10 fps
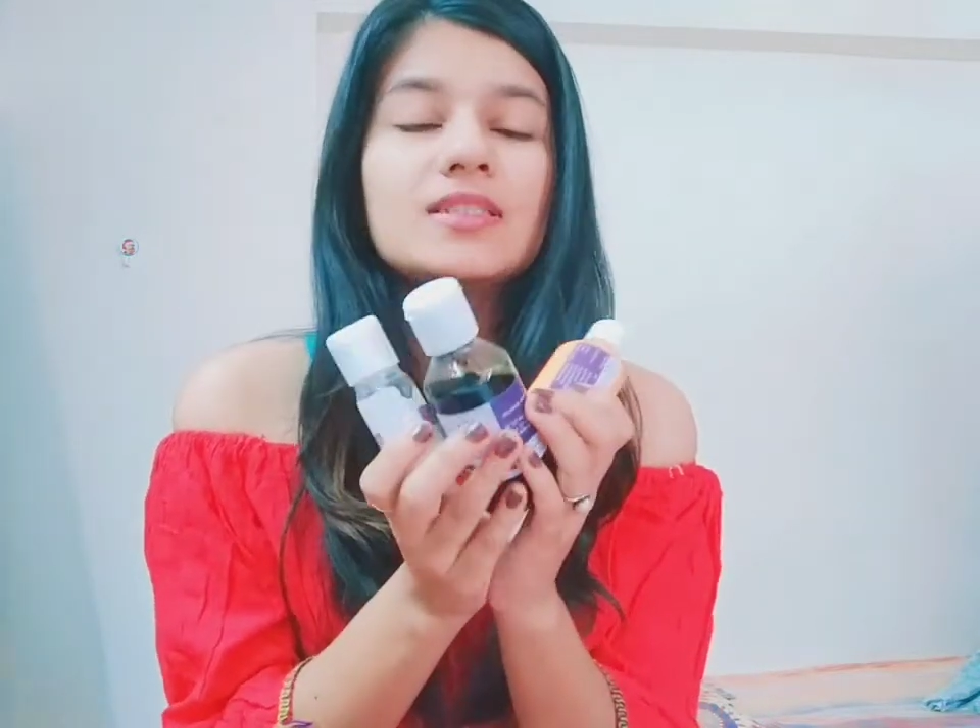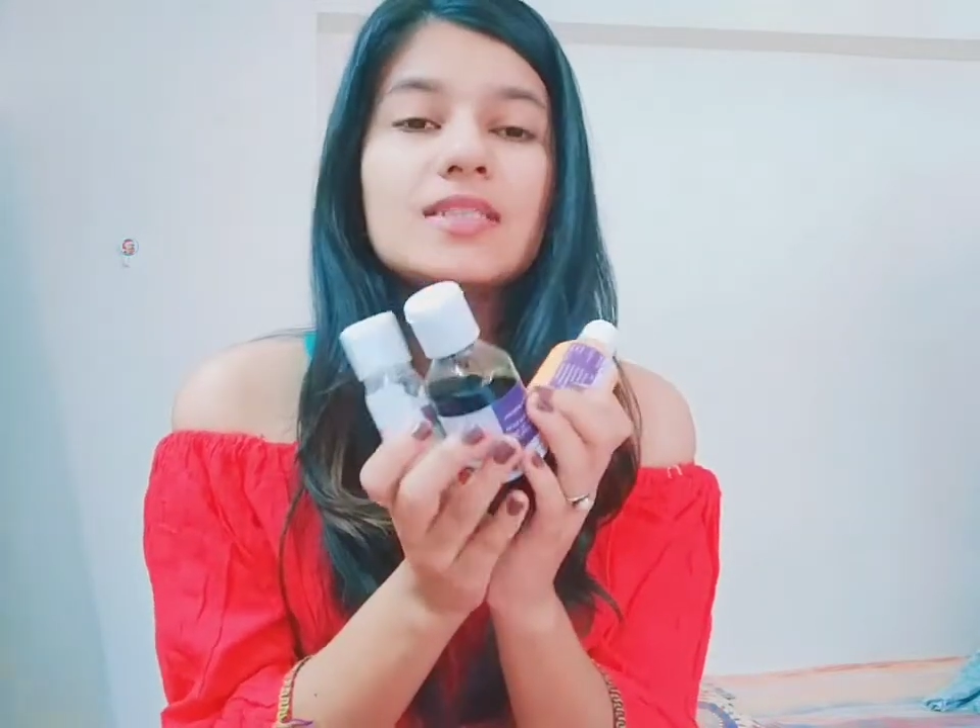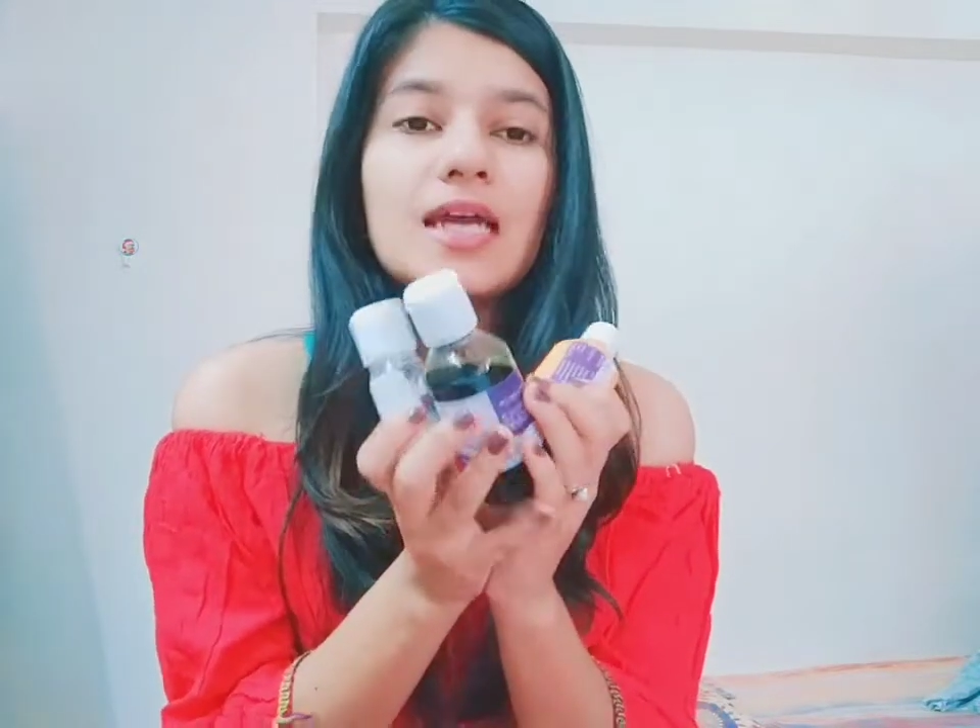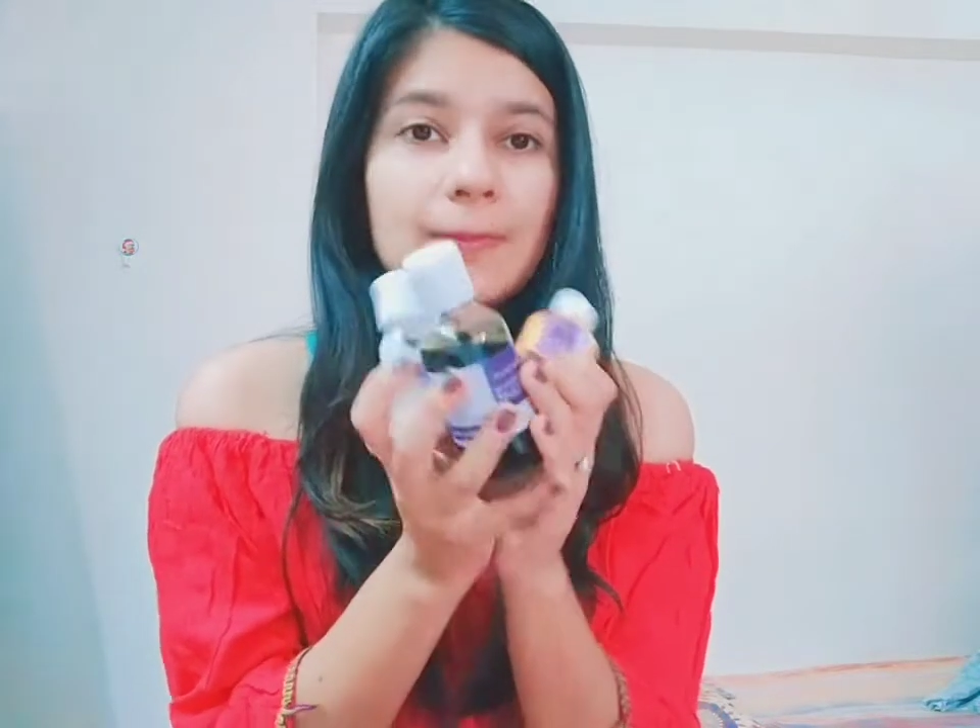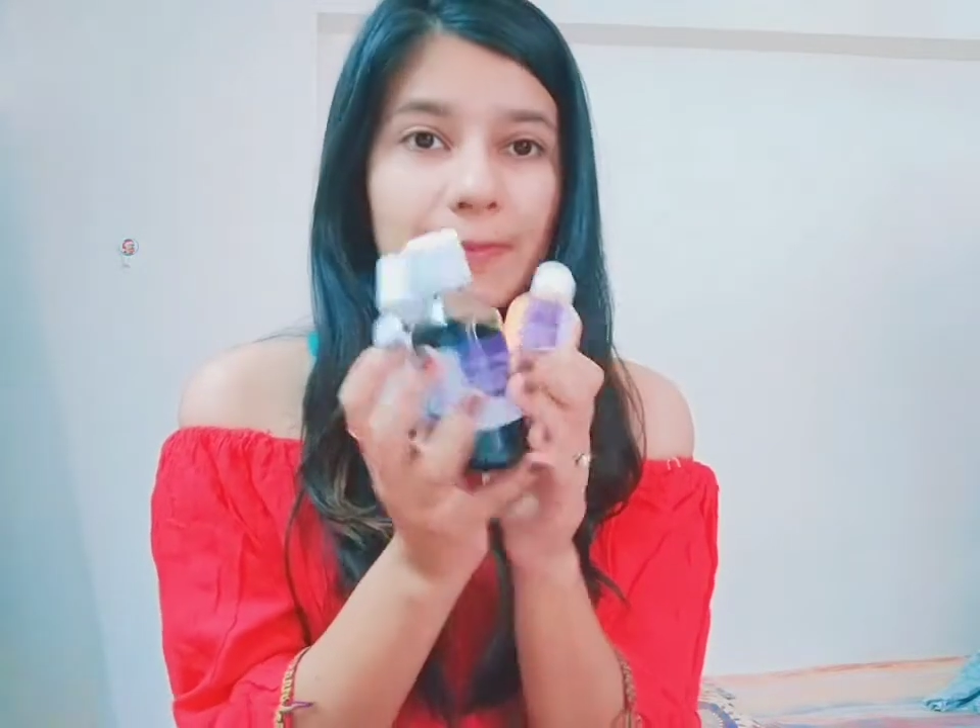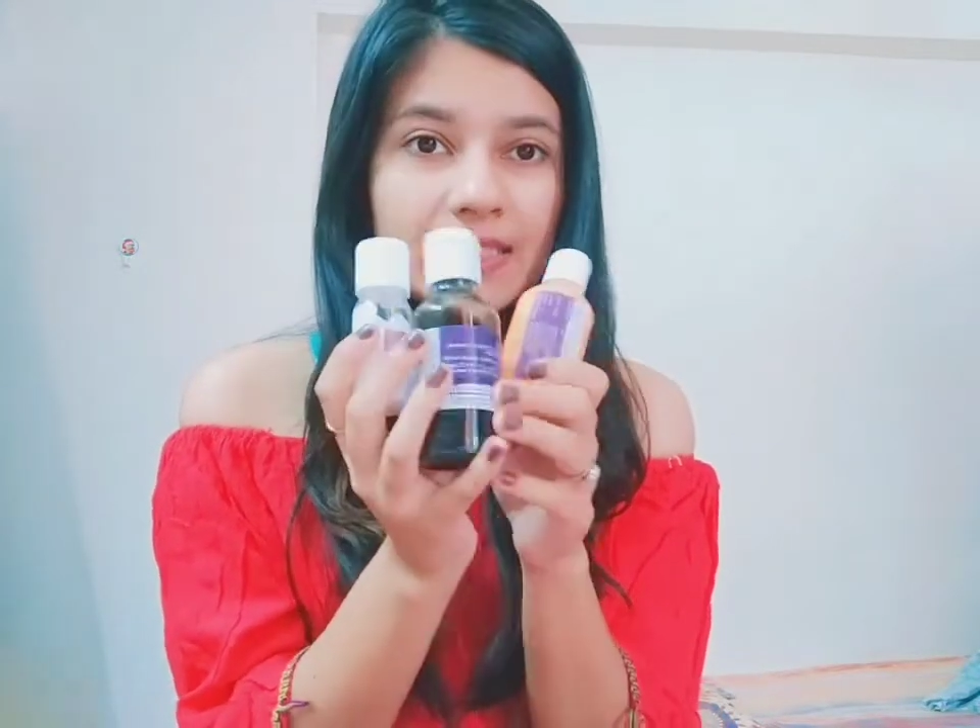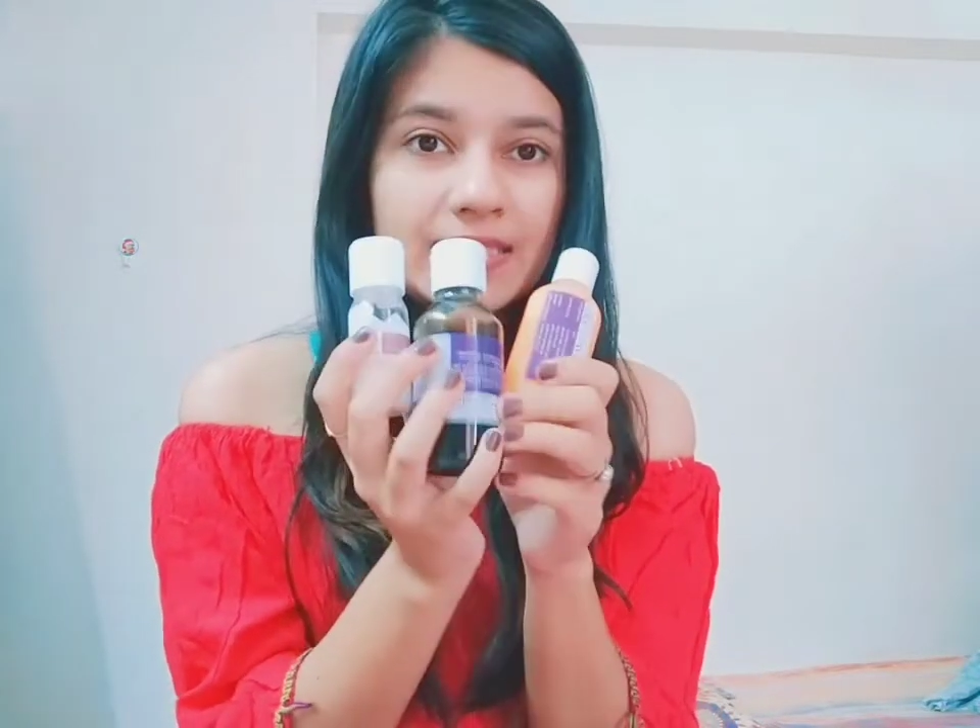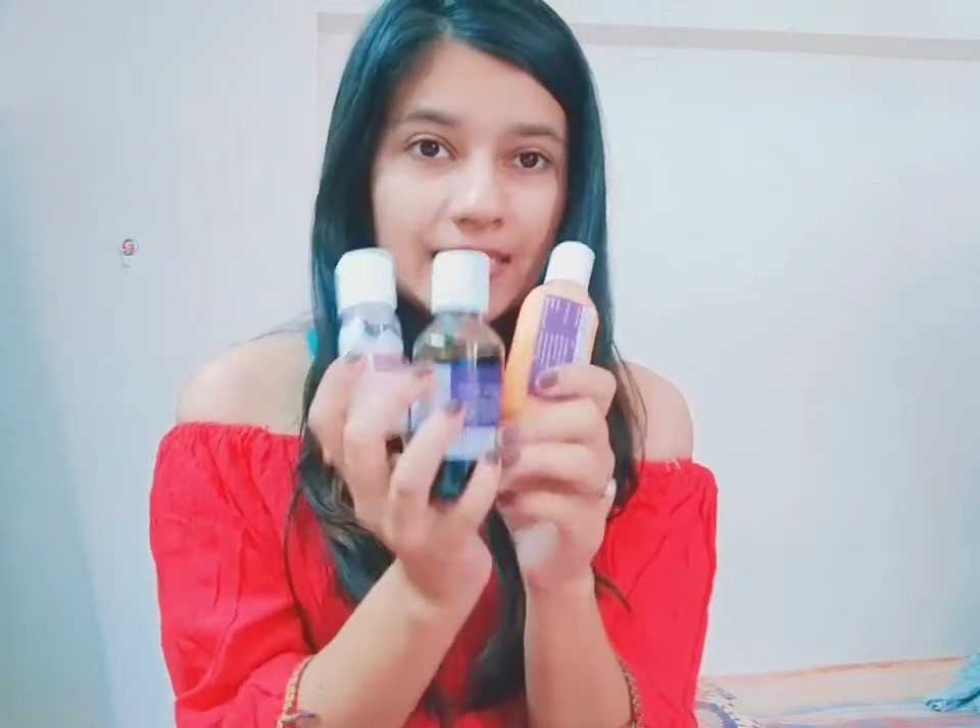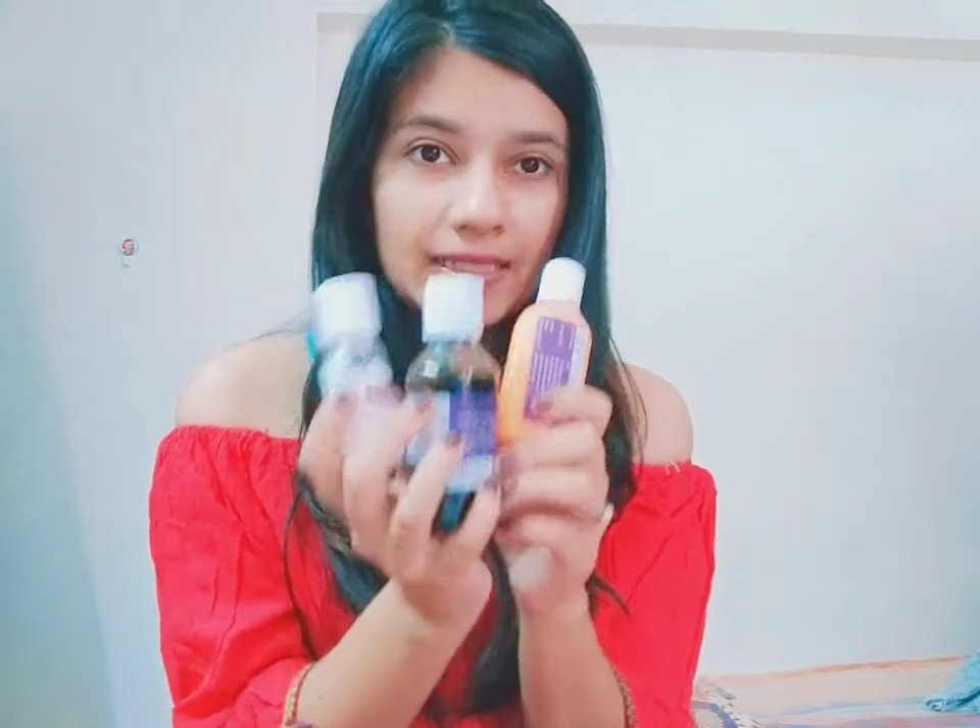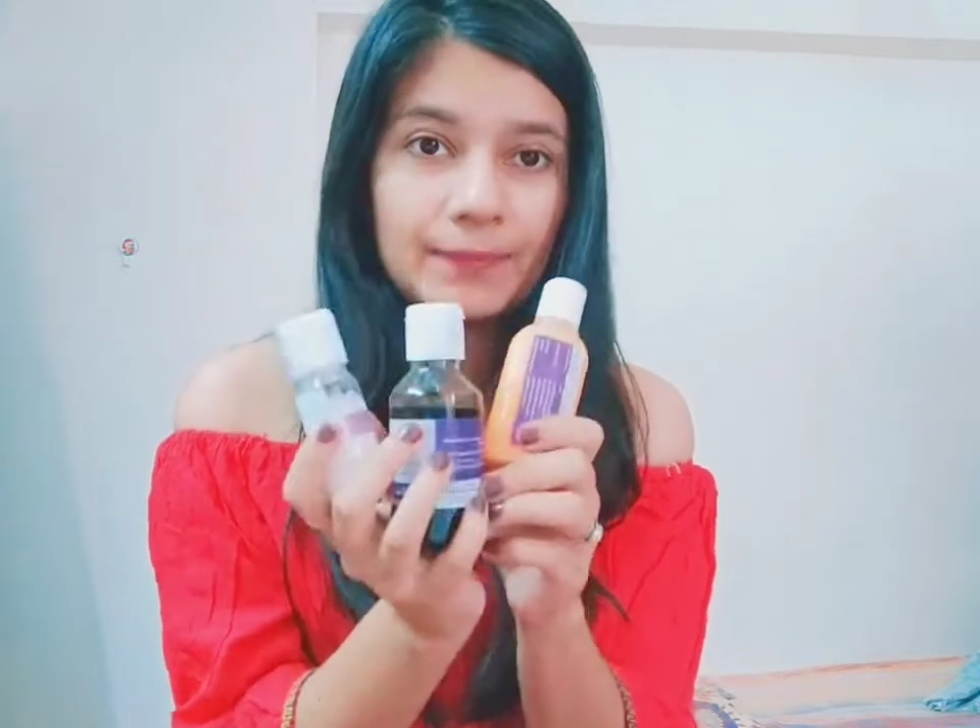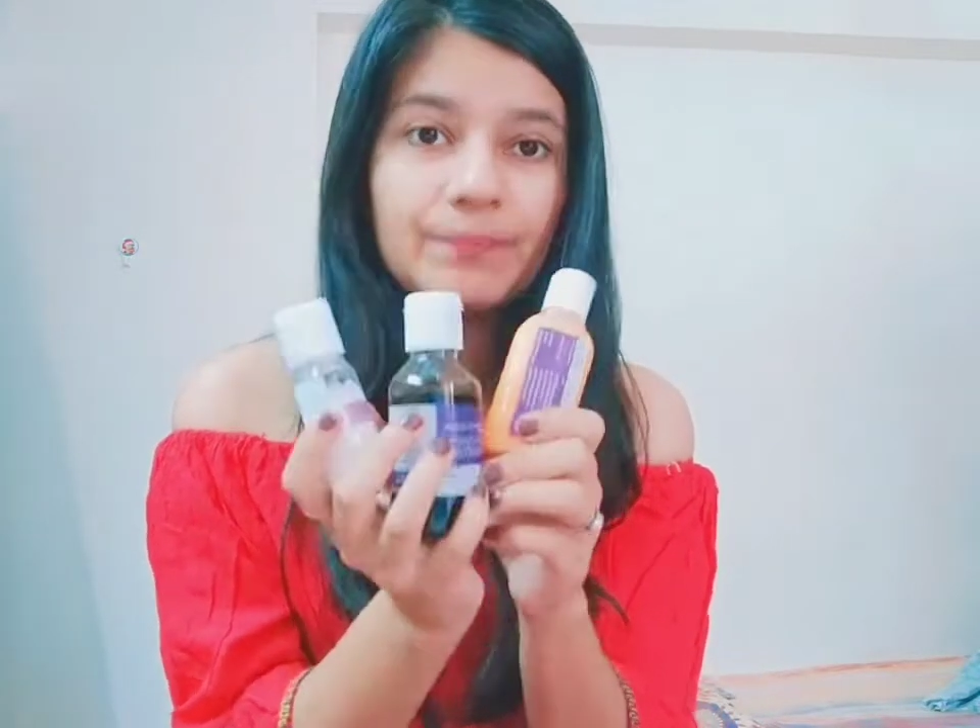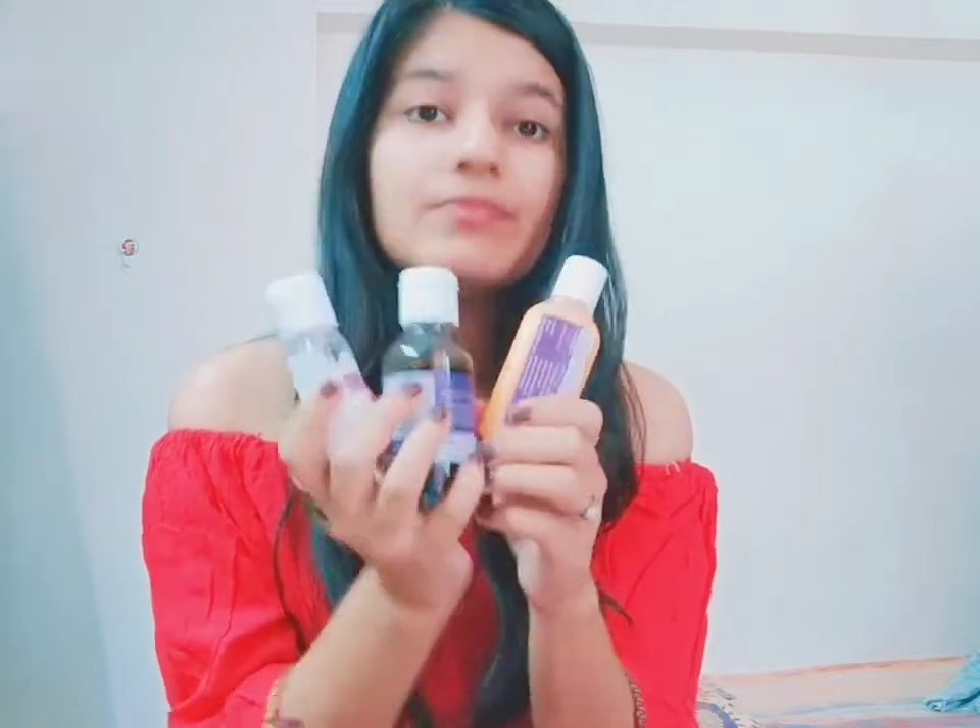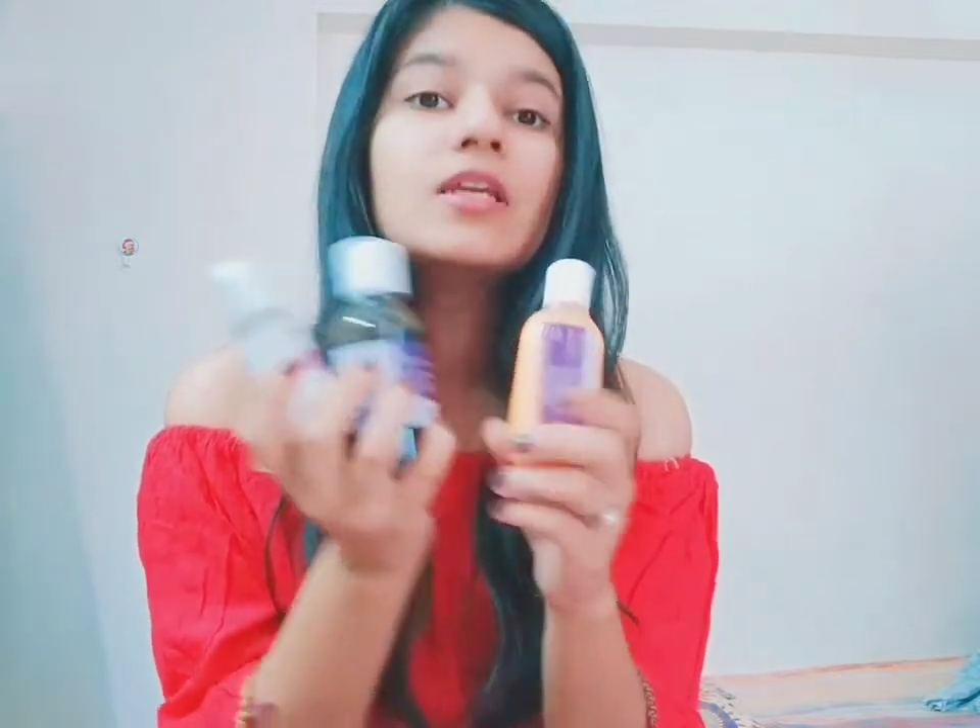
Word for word: are by them.